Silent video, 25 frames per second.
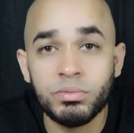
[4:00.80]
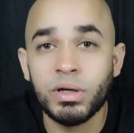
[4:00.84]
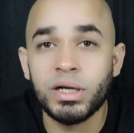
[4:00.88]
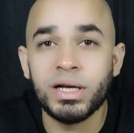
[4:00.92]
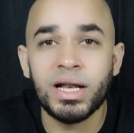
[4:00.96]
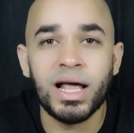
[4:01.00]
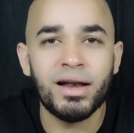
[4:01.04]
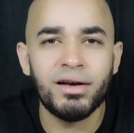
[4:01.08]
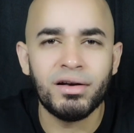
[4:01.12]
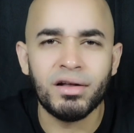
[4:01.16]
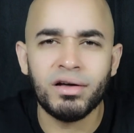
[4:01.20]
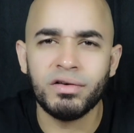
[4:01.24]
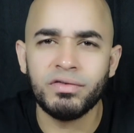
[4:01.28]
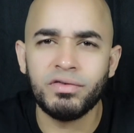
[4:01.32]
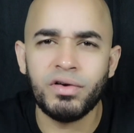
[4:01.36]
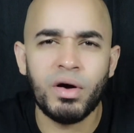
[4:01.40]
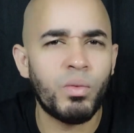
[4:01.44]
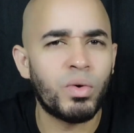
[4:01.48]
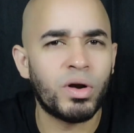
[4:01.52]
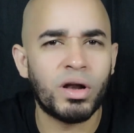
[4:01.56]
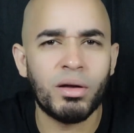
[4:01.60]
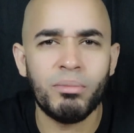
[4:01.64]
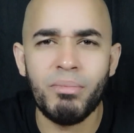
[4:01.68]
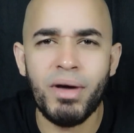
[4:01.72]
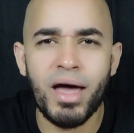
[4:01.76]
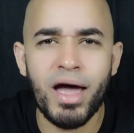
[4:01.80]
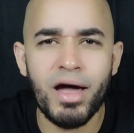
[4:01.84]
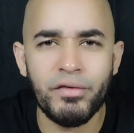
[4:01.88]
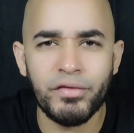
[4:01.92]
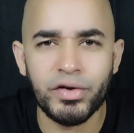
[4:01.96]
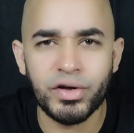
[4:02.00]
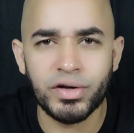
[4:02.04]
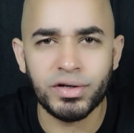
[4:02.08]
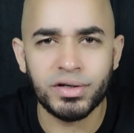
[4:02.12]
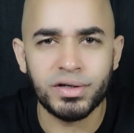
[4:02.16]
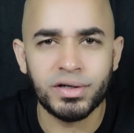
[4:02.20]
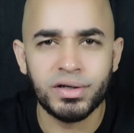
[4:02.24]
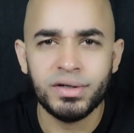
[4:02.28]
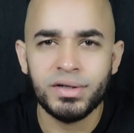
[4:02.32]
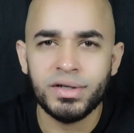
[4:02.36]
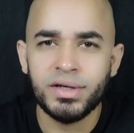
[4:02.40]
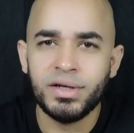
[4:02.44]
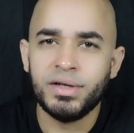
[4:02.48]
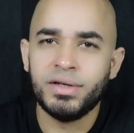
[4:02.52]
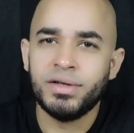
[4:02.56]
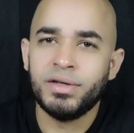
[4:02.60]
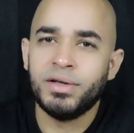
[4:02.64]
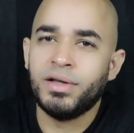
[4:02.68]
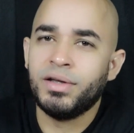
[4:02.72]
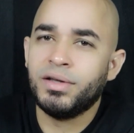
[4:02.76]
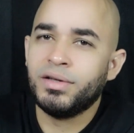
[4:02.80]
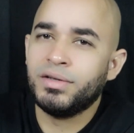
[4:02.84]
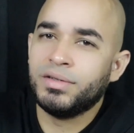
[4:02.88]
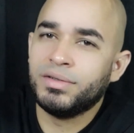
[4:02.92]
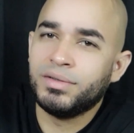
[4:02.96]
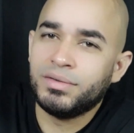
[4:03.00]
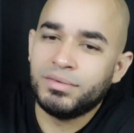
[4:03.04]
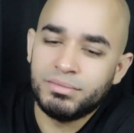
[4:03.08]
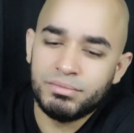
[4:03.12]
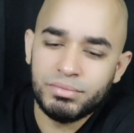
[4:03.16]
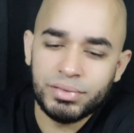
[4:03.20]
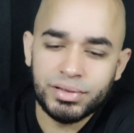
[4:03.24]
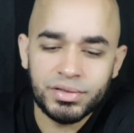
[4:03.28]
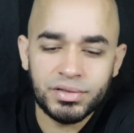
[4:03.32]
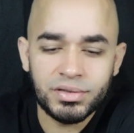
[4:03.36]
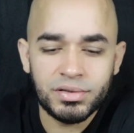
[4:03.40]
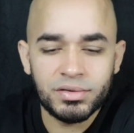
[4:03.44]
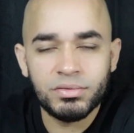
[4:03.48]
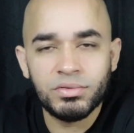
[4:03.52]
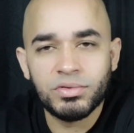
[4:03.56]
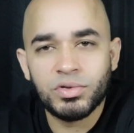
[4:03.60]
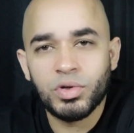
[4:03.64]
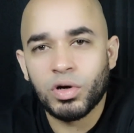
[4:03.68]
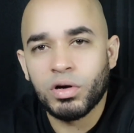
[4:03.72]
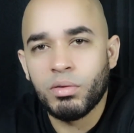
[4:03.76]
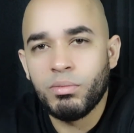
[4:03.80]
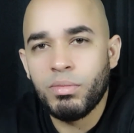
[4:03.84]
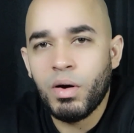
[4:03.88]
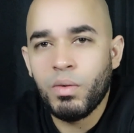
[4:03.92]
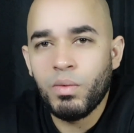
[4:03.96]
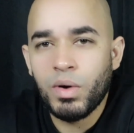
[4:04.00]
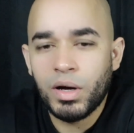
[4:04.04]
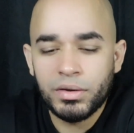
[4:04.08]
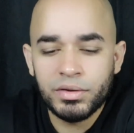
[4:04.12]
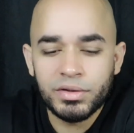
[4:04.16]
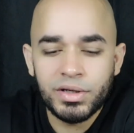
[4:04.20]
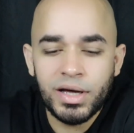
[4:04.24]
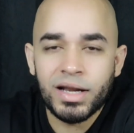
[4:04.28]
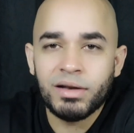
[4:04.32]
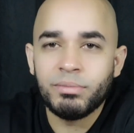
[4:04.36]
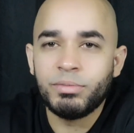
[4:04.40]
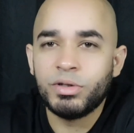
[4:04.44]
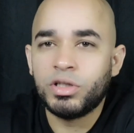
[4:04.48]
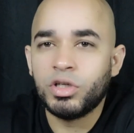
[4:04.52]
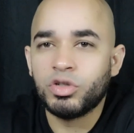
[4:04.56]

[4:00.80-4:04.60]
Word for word: man. I love her. I want to marry her. Psh, I'm talking about why you got to be